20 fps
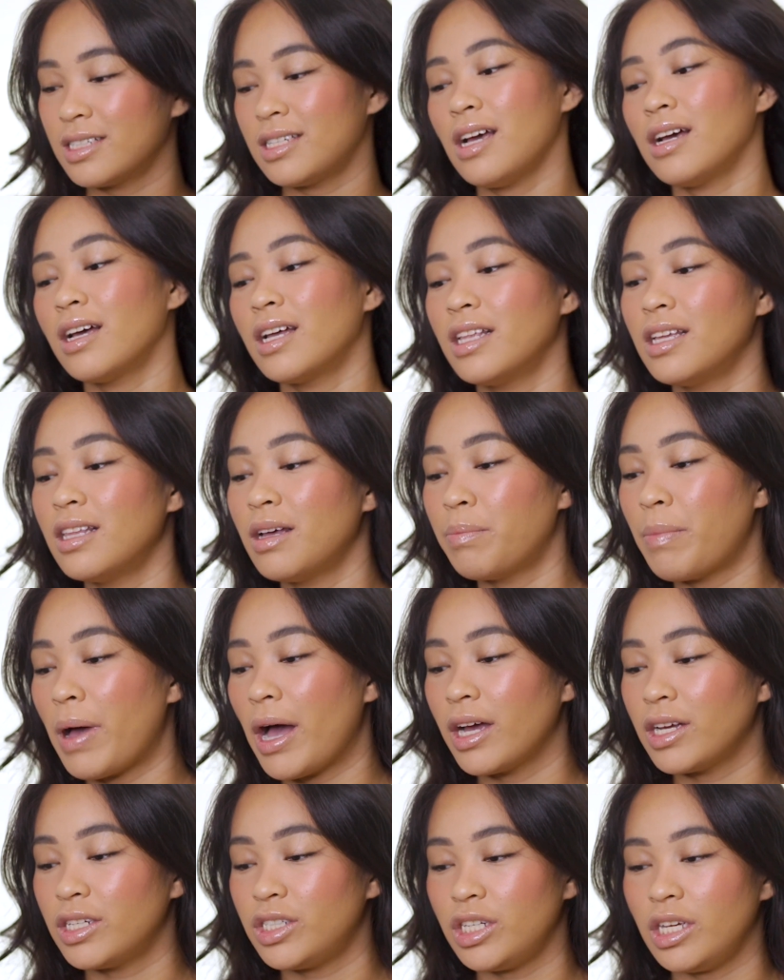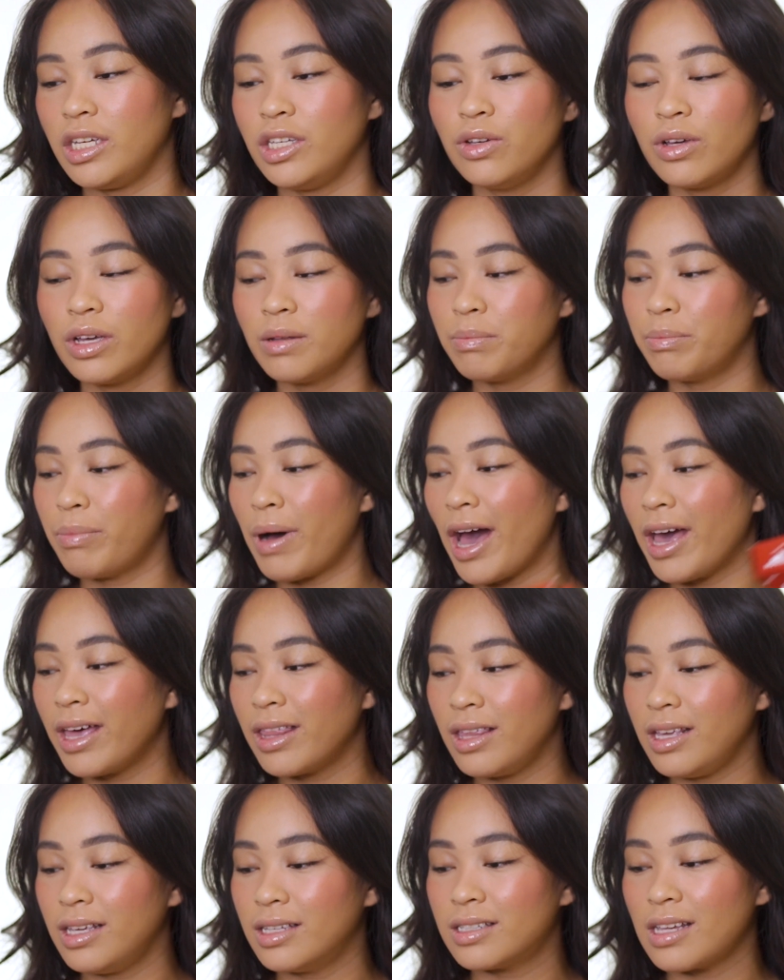Kasi ang ganda ng packaging. You can buy
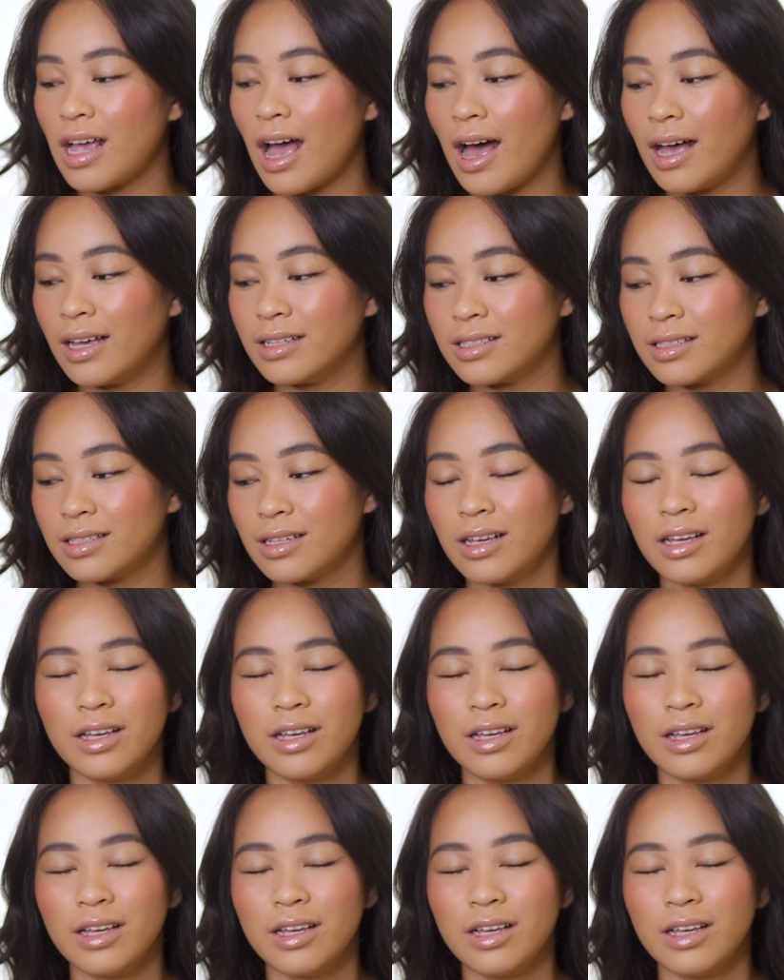these as,